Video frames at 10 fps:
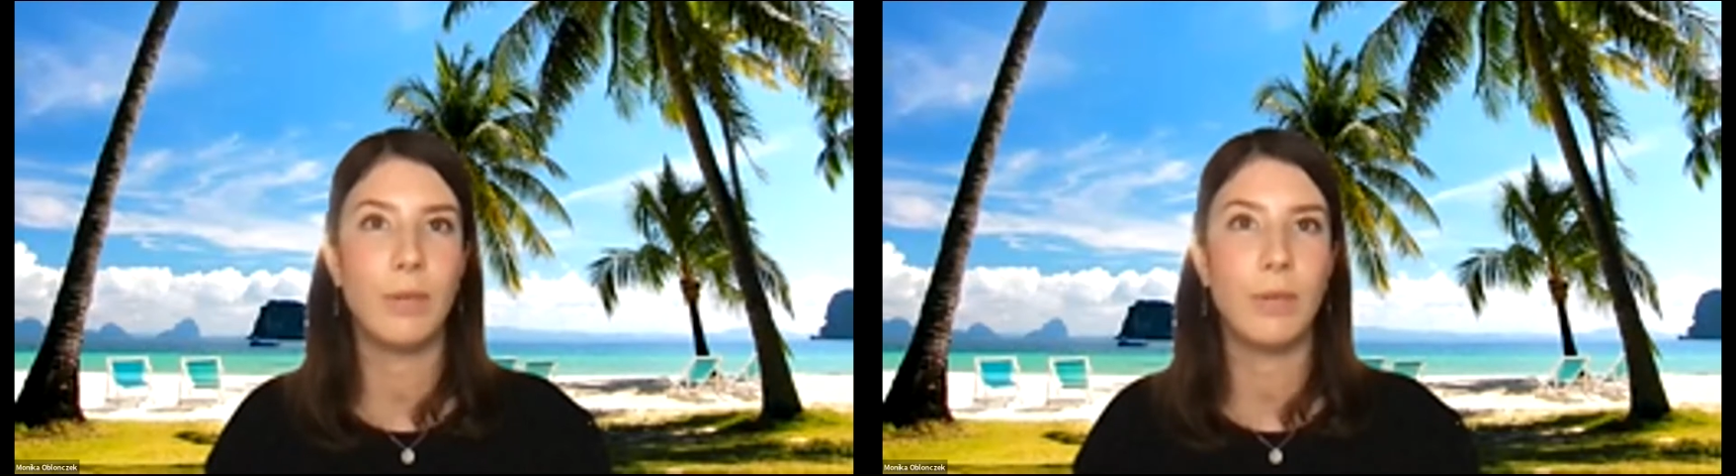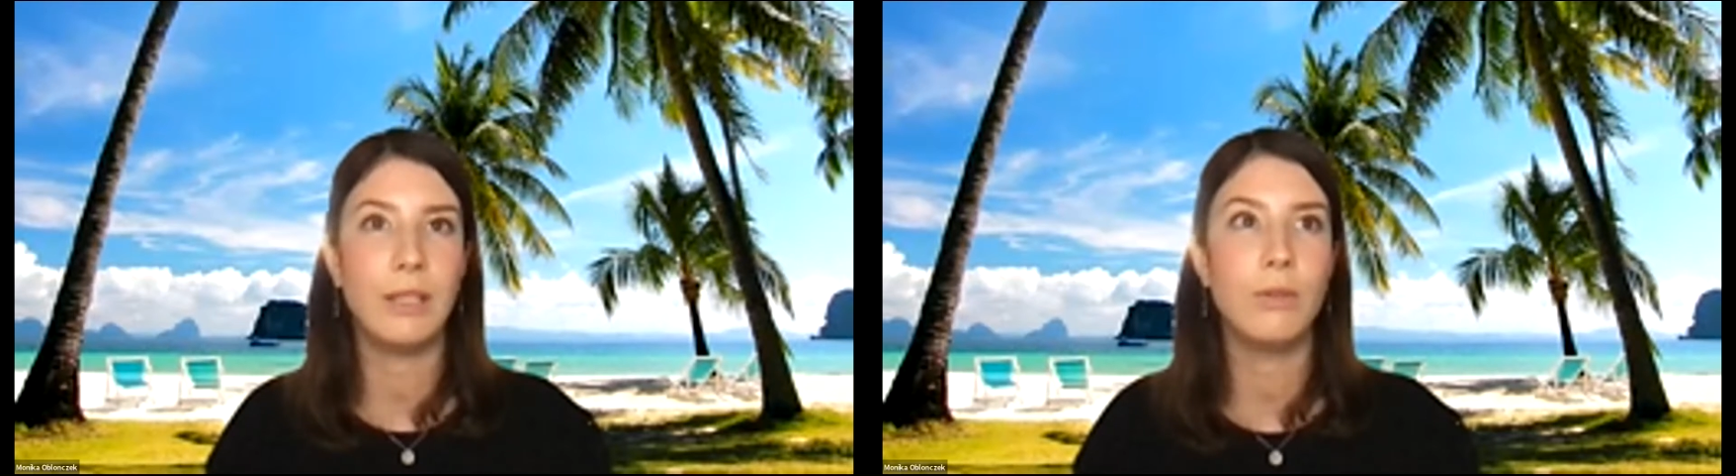
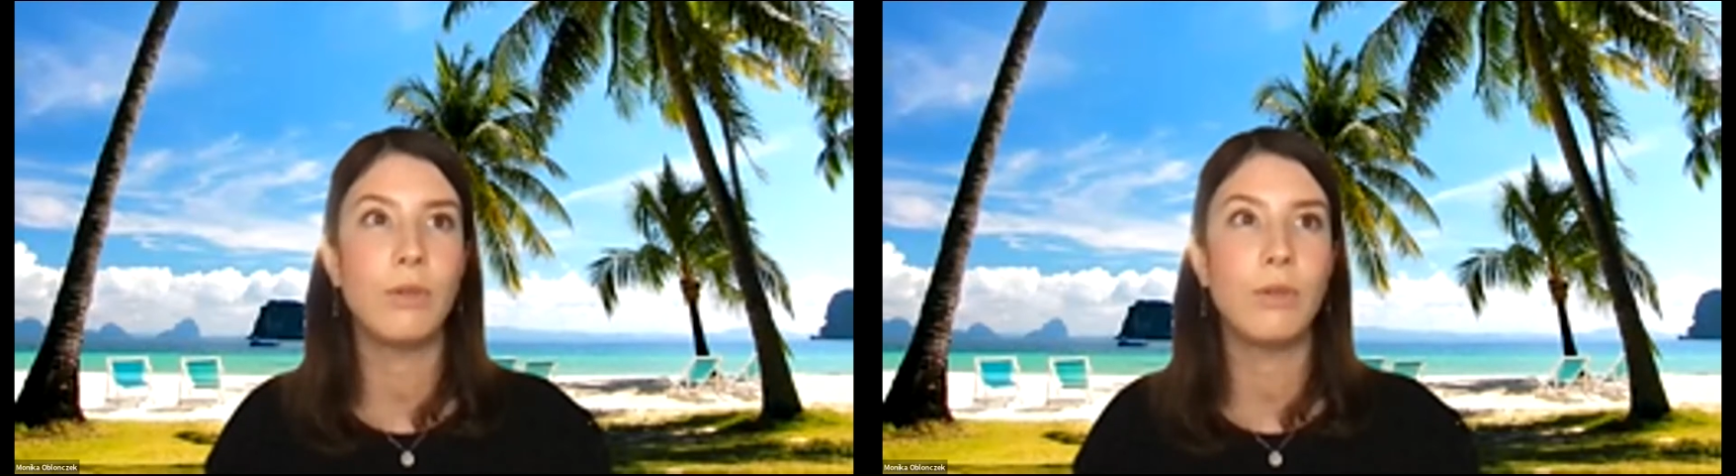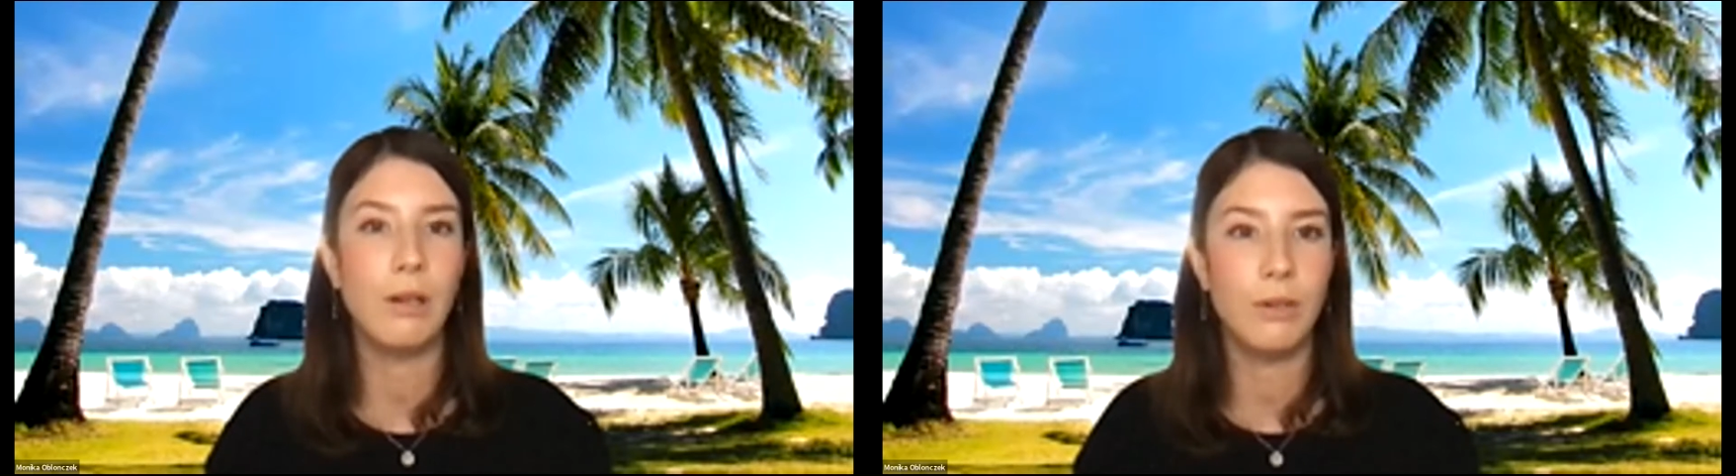the
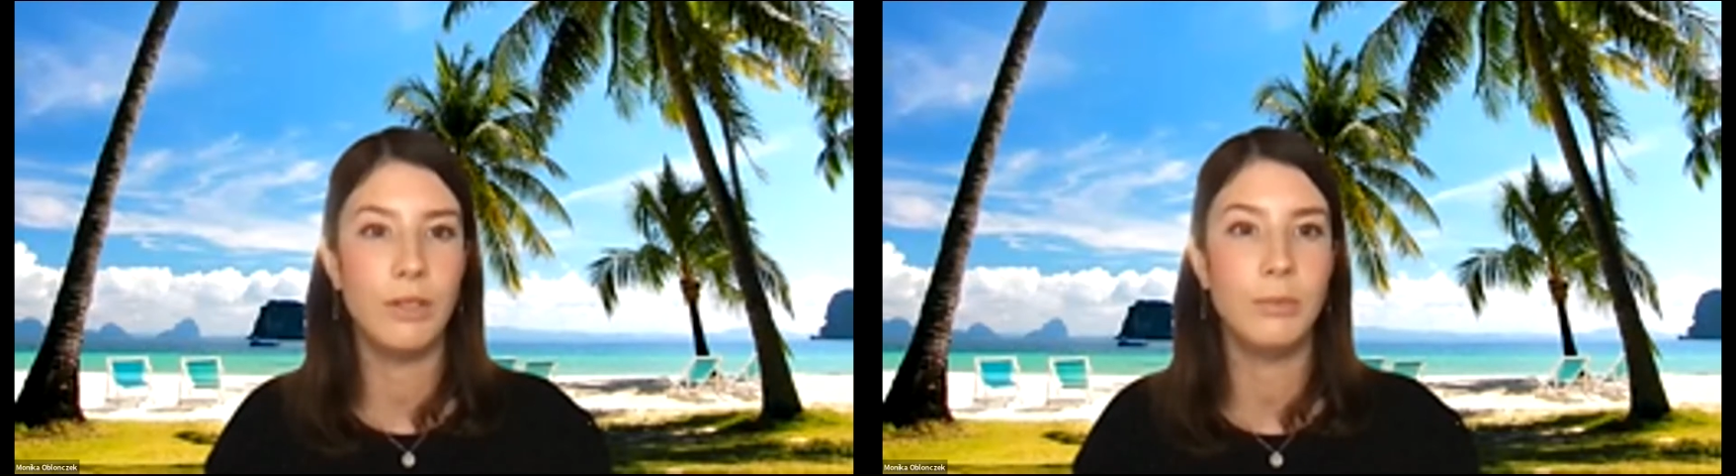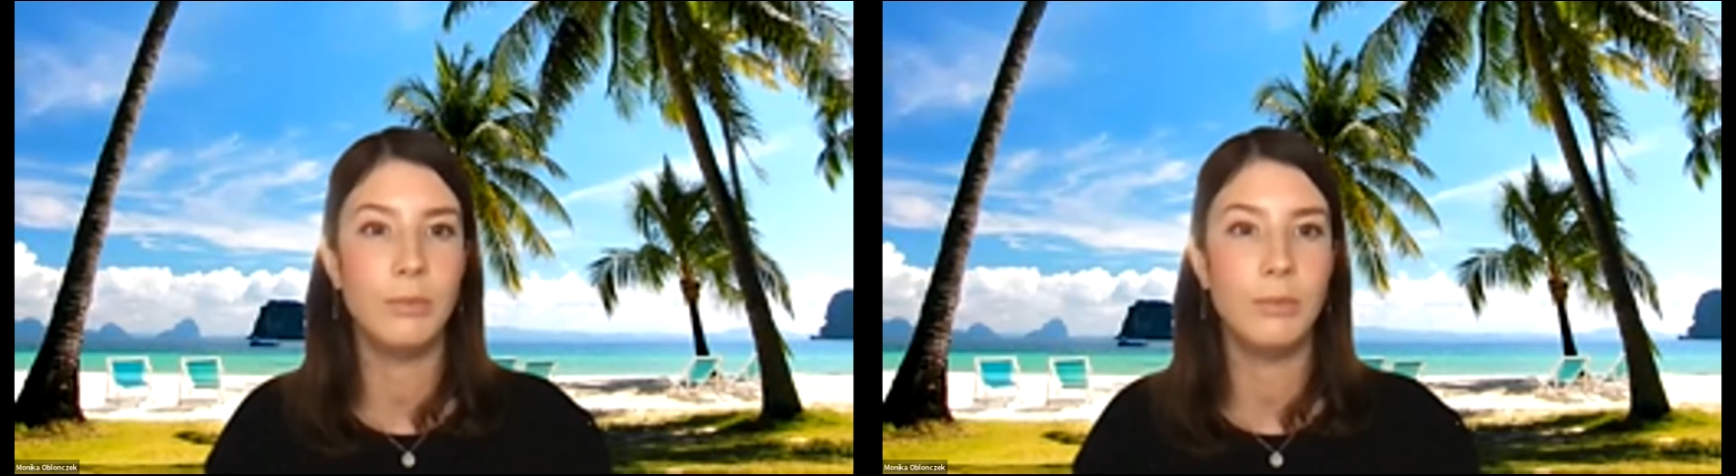best
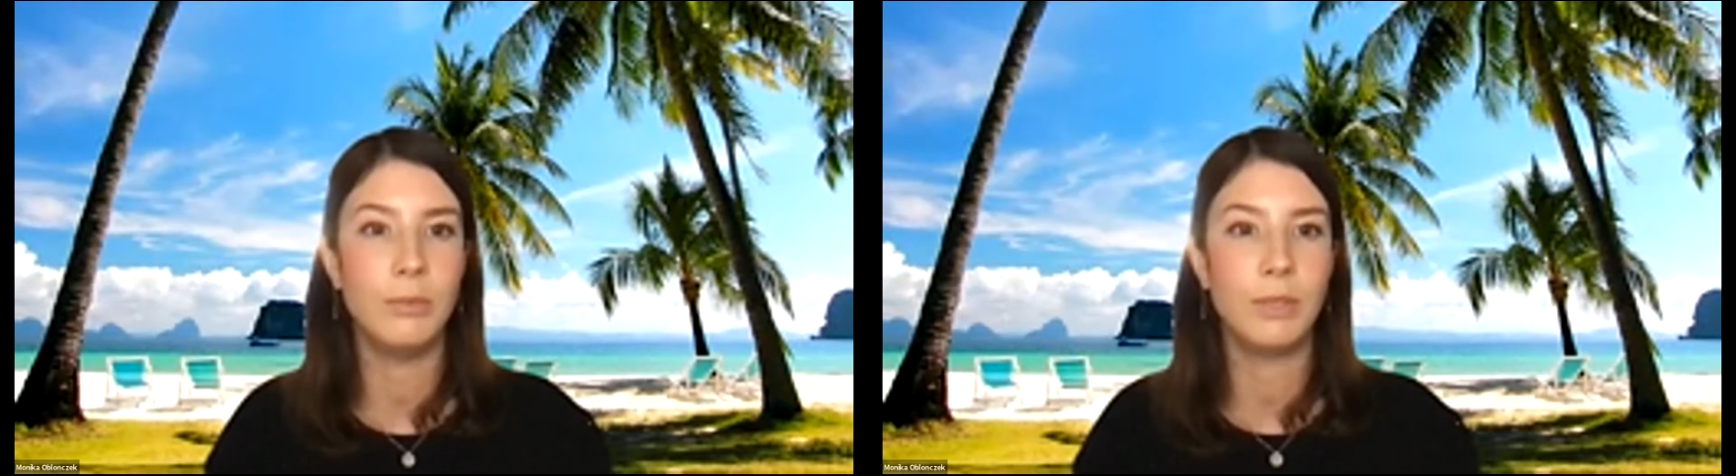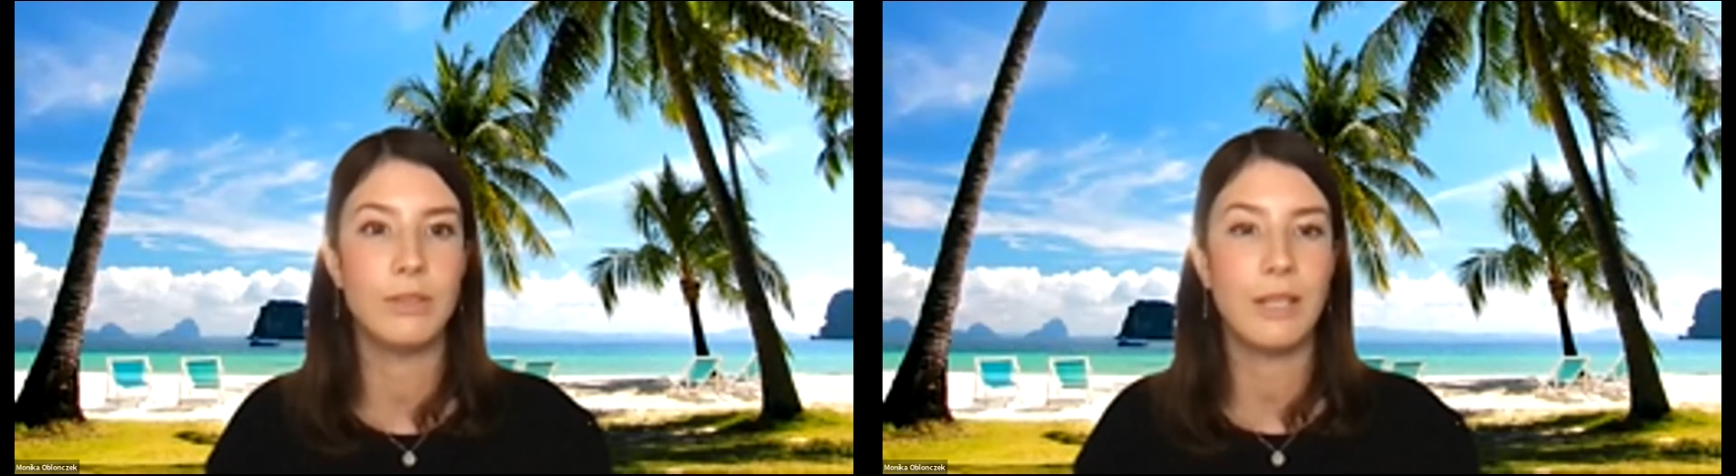way you
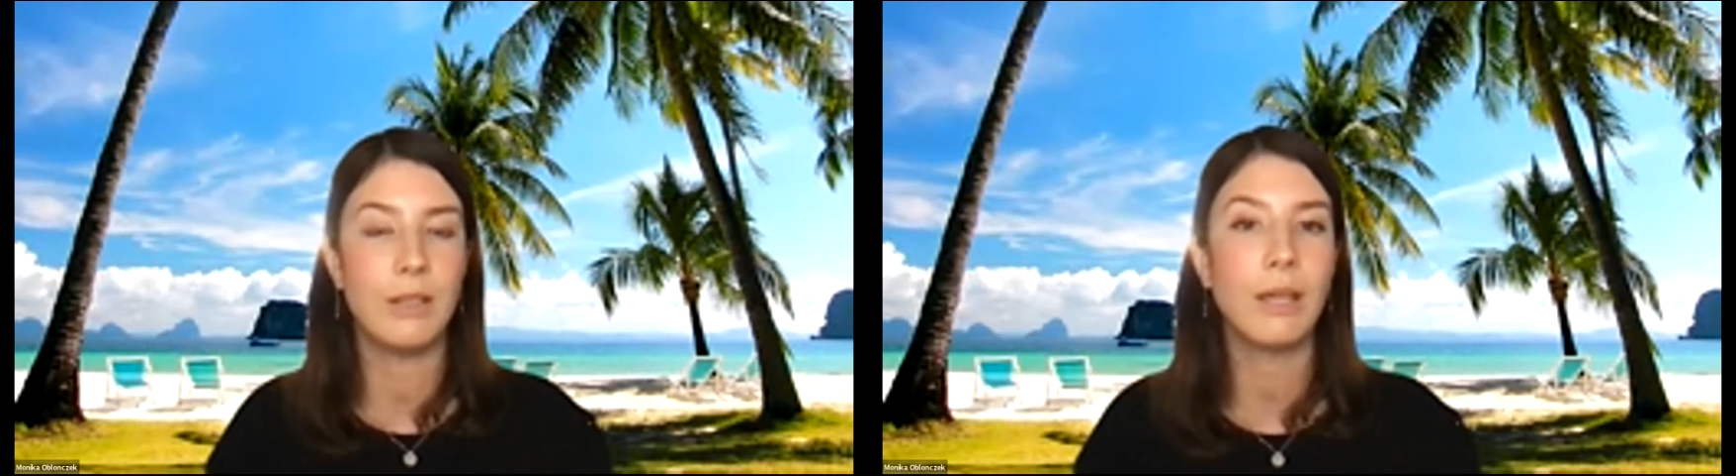can learn,